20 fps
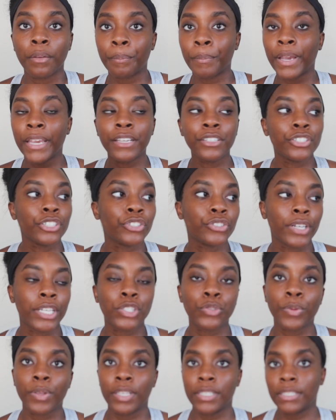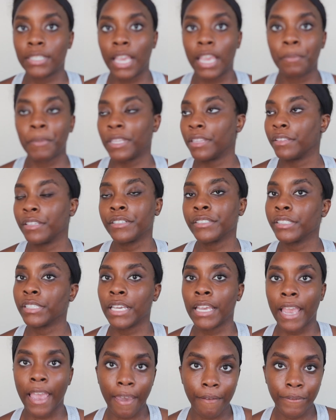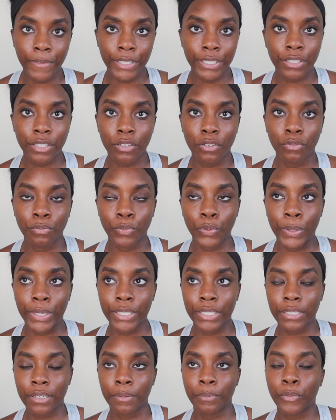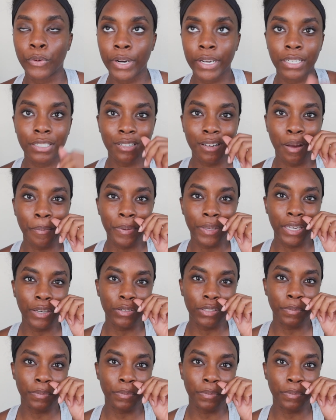My interest rates were the same at literally every single mortgage, mortgage company.